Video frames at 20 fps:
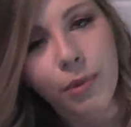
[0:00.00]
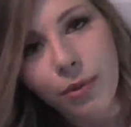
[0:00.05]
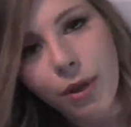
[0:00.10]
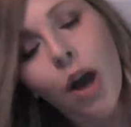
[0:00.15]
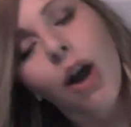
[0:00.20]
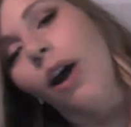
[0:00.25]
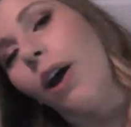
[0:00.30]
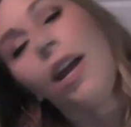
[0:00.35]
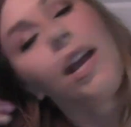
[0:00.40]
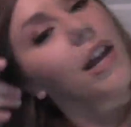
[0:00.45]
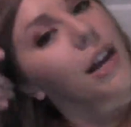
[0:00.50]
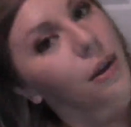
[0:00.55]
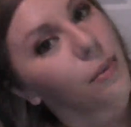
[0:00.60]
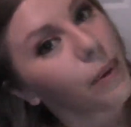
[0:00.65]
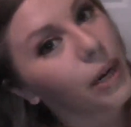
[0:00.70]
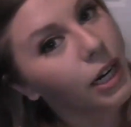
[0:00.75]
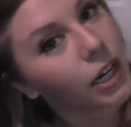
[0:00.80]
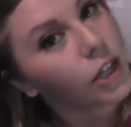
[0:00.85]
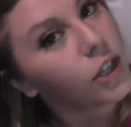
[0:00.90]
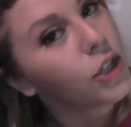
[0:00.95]
gone
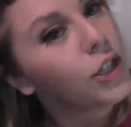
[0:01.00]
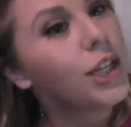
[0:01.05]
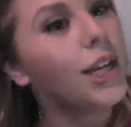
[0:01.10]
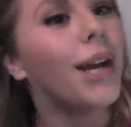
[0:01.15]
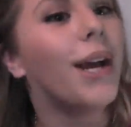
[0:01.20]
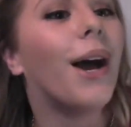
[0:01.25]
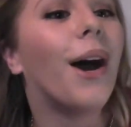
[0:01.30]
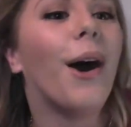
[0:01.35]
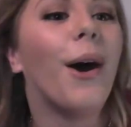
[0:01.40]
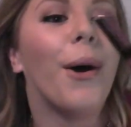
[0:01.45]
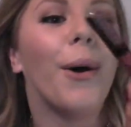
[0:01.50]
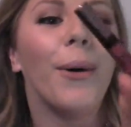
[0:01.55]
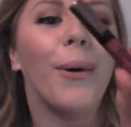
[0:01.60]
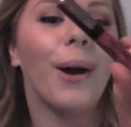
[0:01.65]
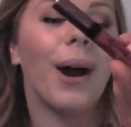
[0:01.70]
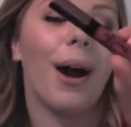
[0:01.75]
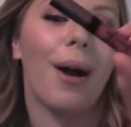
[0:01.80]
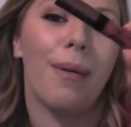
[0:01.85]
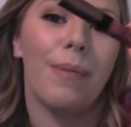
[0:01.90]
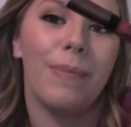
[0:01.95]
anywhere.
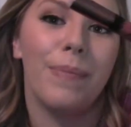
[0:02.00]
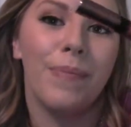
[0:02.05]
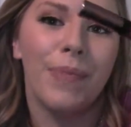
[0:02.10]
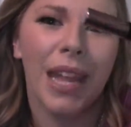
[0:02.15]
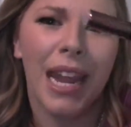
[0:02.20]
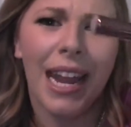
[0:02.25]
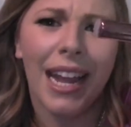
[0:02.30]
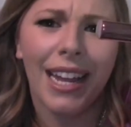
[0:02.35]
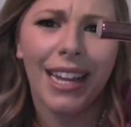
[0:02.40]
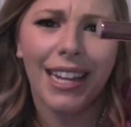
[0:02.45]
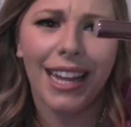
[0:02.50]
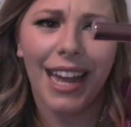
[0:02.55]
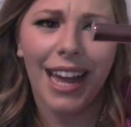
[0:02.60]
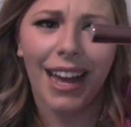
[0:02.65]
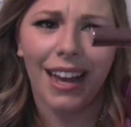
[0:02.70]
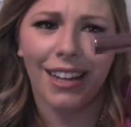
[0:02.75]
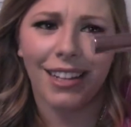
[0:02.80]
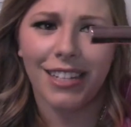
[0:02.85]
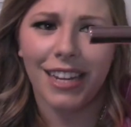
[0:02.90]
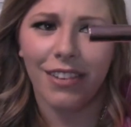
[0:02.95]
So
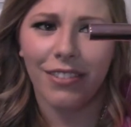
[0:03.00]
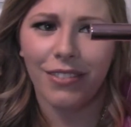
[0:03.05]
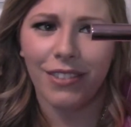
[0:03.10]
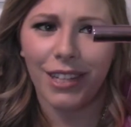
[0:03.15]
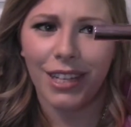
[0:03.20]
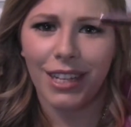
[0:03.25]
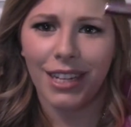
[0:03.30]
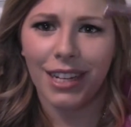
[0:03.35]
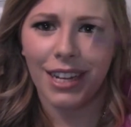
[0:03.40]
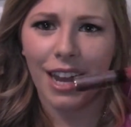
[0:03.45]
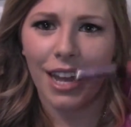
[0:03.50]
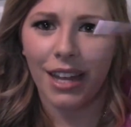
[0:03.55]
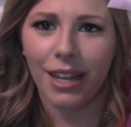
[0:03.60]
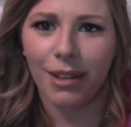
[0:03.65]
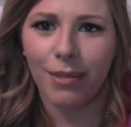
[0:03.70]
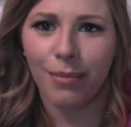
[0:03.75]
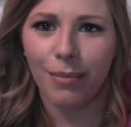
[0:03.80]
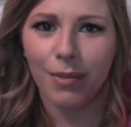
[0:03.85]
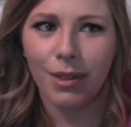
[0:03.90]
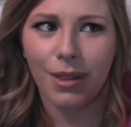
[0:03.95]
yeah, definitely
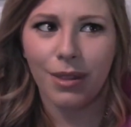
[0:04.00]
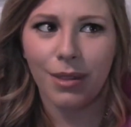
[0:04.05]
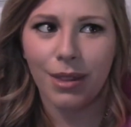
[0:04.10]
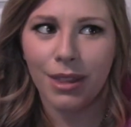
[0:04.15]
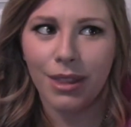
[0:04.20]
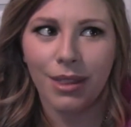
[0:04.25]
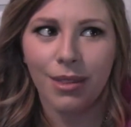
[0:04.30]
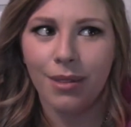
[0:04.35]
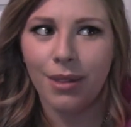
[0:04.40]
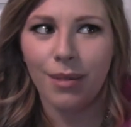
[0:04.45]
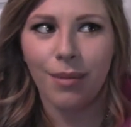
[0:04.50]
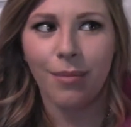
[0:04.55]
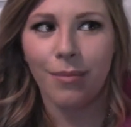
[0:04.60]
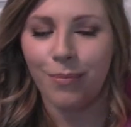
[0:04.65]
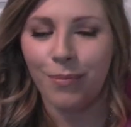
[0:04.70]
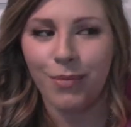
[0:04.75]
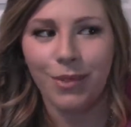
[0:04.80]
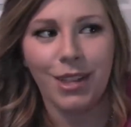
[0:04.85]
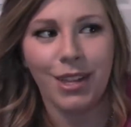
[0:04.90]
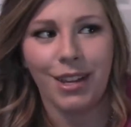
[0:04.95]
got
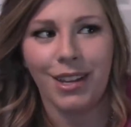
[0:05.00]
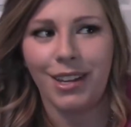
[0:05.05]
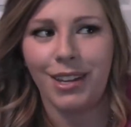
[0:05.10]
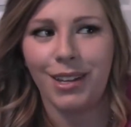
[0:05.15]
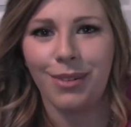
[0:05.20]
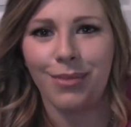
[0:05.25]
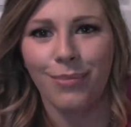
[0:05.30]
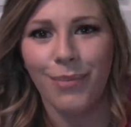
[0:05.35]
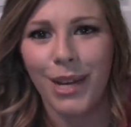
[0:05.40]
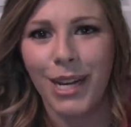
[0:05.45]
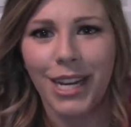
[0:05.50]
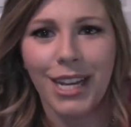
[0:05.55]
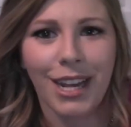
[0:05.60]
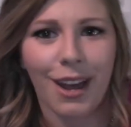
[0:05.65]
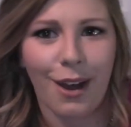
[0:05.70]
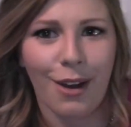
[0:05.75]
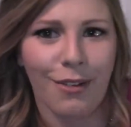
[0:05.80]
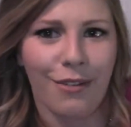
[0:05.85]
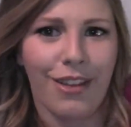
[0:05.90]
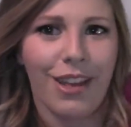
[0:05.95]
the money
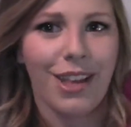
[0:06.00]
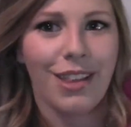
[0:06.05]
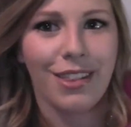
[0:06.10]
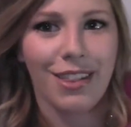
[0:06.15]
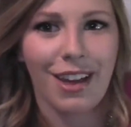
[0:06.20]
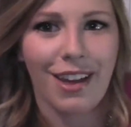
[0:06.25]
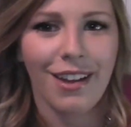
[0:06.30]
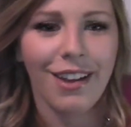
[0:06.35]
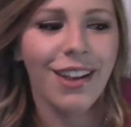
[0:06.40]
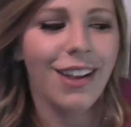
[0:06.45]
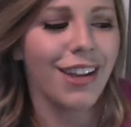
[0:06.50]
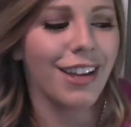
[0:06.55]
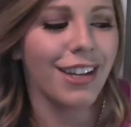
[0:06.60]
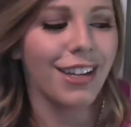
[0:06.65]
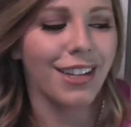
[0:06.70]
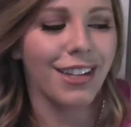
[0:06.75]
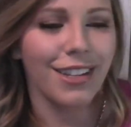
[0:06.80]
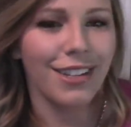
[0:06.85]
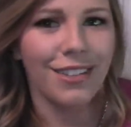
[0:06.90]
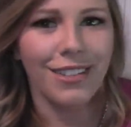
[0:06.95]
out of it.
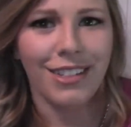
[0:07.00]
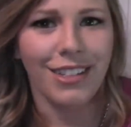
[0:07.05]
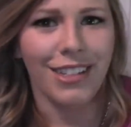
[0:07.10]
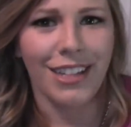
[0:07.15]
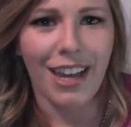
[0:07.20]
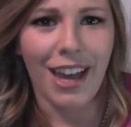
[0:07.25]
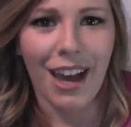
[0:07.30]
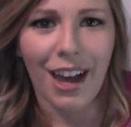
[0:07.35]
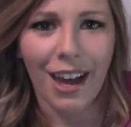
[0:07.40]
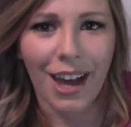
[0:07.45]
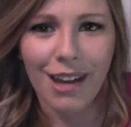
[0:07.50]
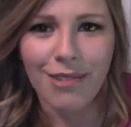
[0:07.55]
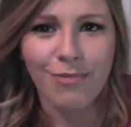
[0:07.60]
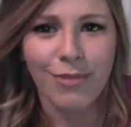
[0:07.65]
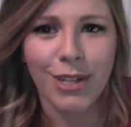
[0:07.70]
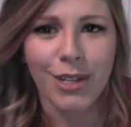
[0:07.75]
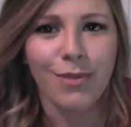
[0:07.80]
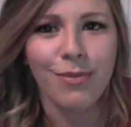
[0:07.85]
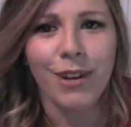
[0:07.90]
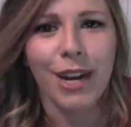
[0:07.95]
Yeah, I'm
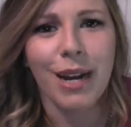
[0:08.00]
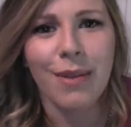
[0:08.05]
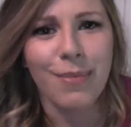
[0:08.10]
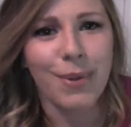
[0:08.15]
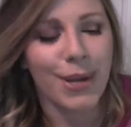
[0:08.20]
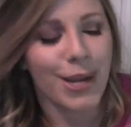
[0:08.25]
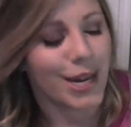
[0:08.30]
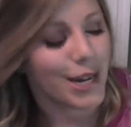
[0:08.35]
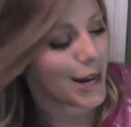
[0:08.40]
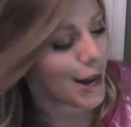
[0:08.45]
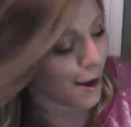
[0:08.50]
just rambling